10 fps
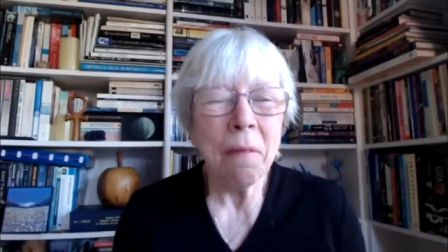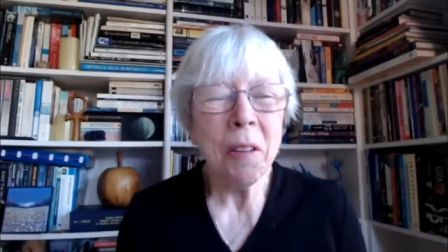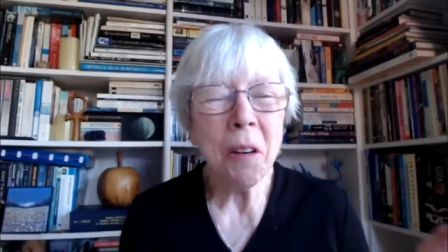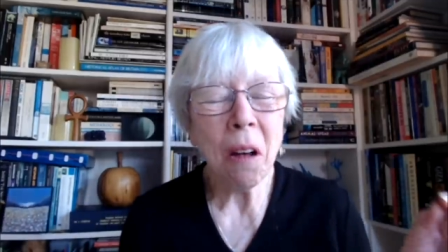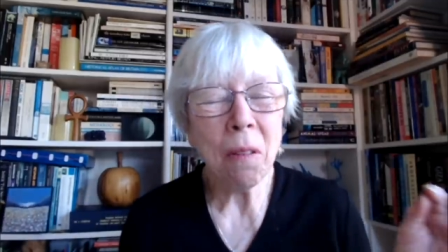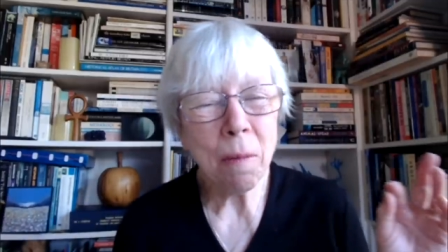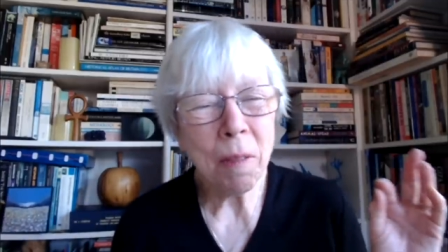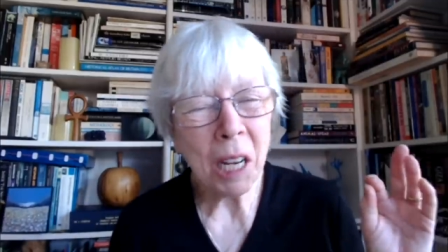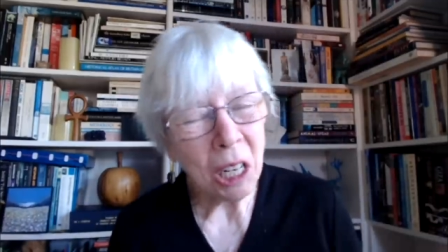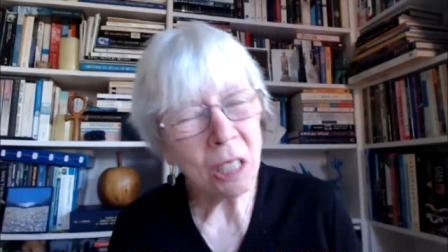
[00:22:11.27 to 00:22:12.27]
you know, the, the
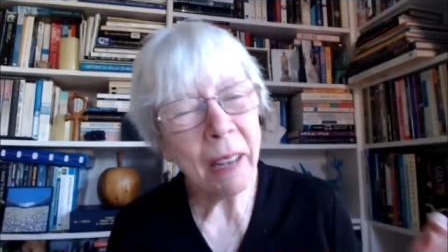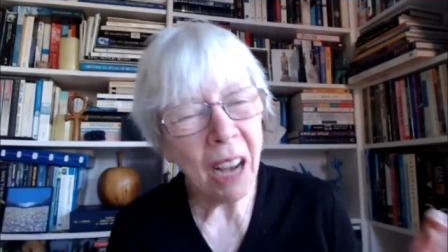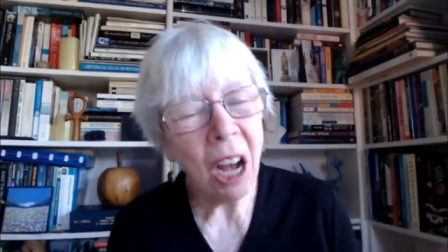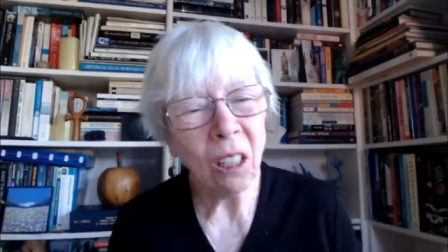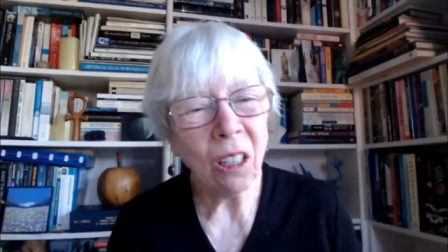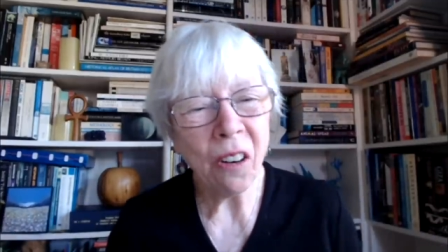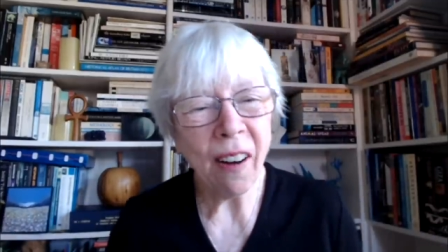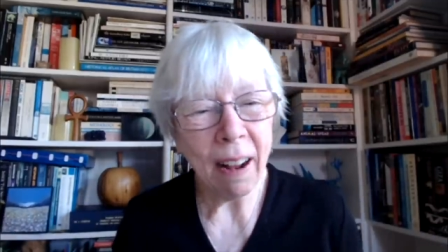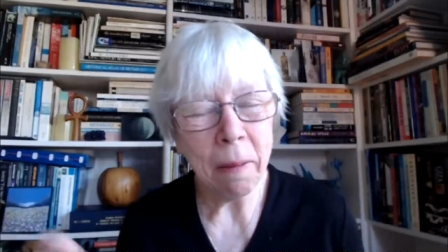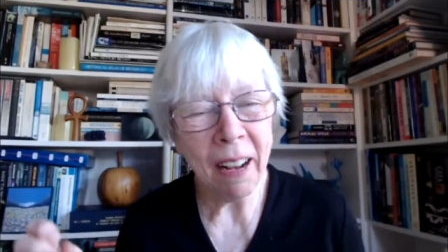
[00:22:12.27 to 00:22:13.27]
cosmic
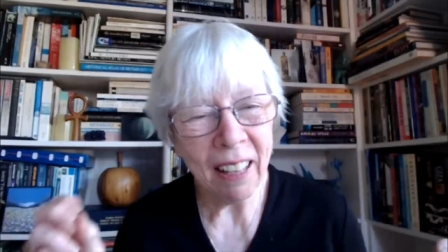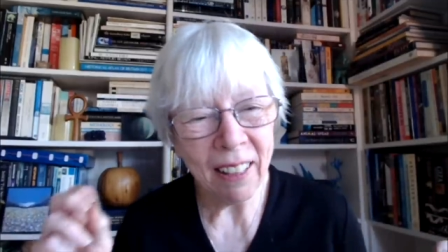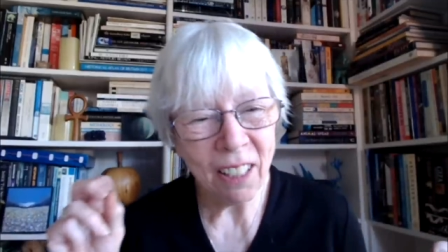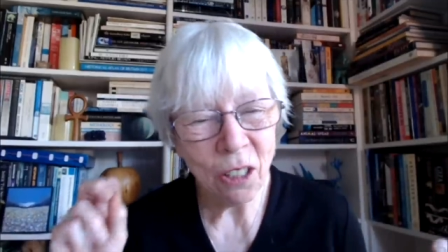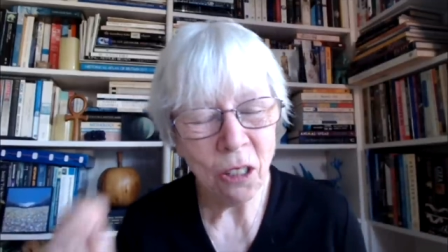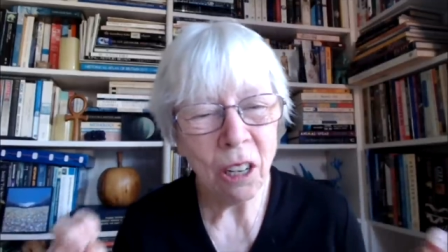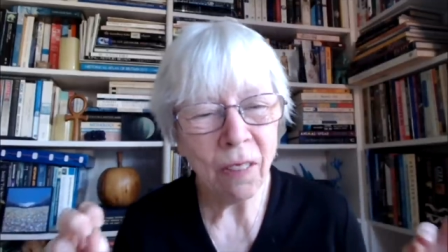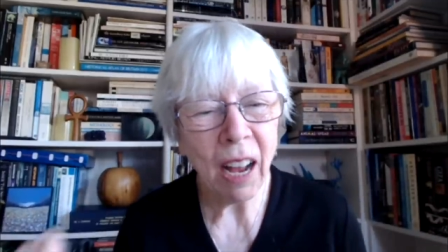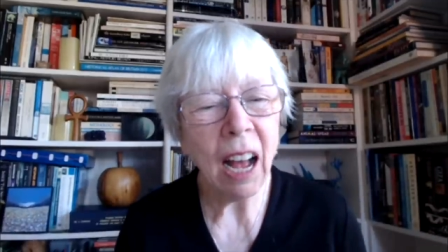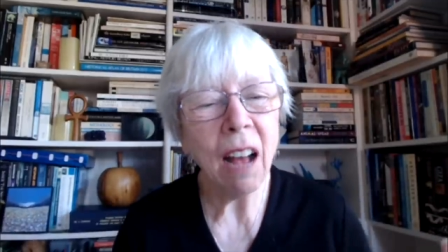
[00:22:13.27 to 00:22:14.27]
hologram and the story of
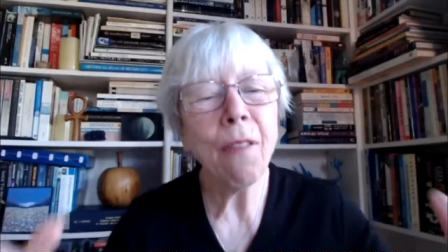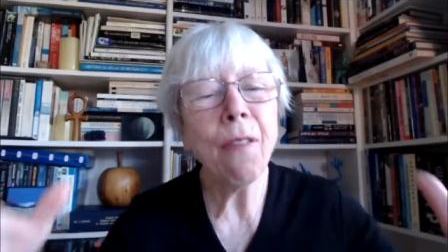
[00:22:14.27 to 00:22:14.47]
Gaia are